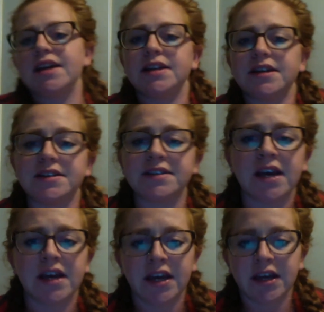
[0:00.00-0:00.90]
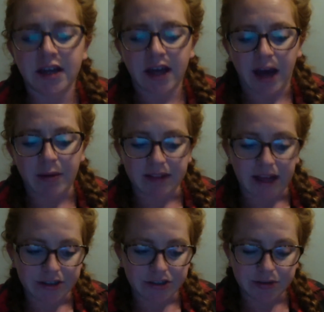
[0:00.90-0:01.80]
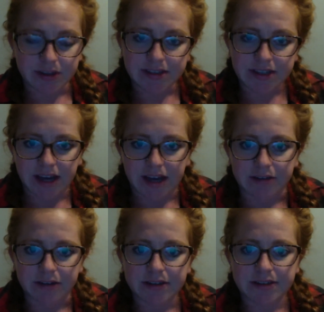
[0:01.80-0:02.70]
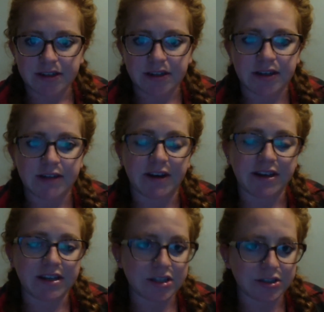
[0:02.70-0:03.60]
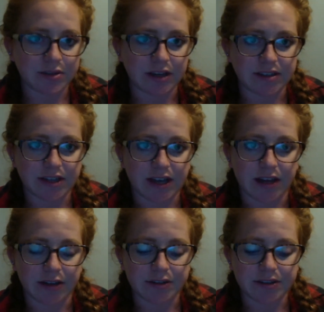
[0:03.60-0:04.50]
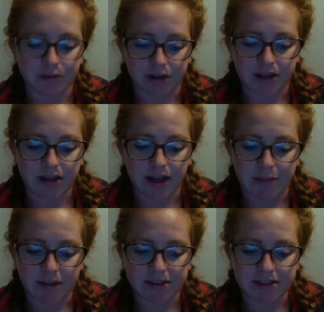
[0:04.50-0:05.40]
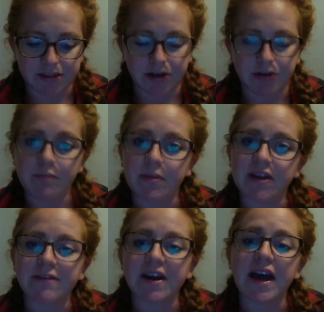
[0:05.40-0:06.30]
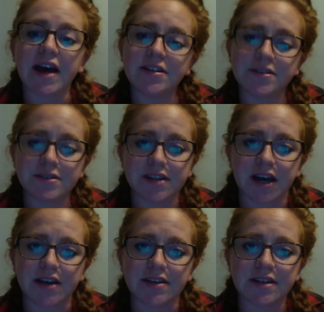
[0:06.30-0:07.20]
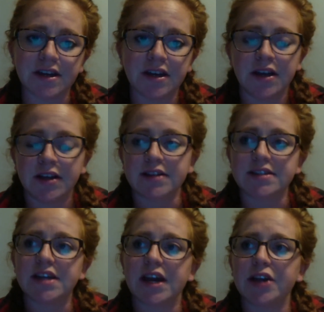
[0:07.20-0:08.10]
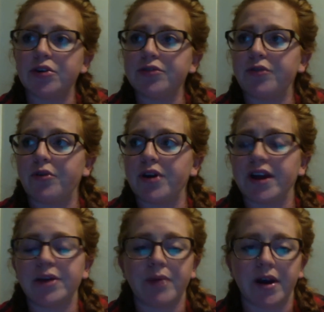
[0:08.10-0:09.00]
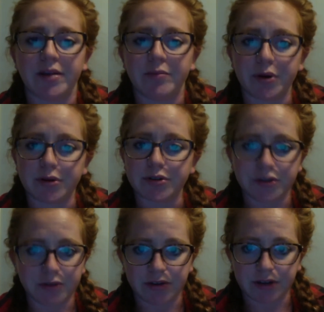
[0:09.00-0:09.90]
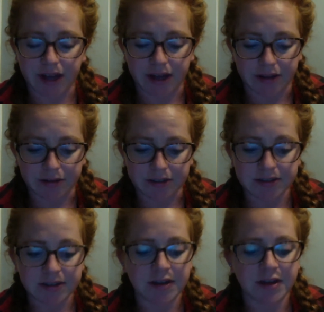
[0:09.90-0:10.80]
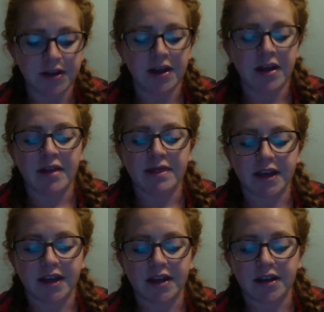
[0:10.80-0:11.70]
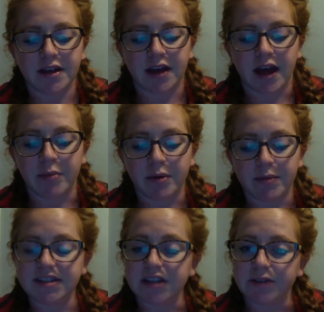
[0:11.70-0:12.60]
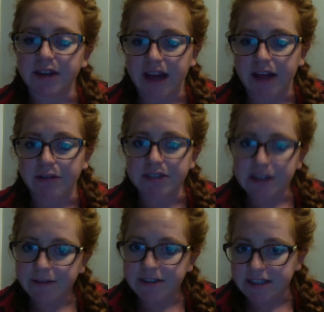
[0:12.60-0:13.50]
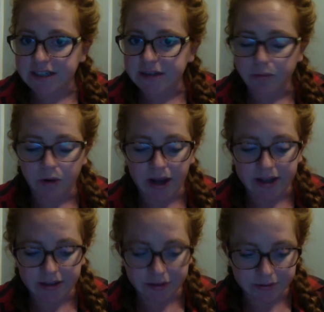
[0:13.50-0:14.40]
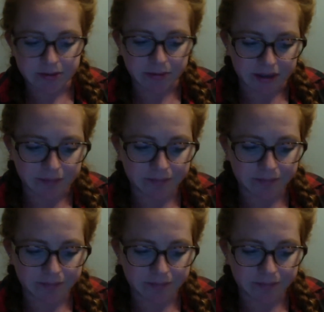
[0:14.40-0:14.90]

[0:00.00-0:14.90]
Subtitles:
is I'm allotted 2,000 calories. If I eat 2,000 calories, great, I'm at zero. But if I exercise, let's say I go for a run and burn 200 calories, then I put myself in a calorie deficit where I can lose weight.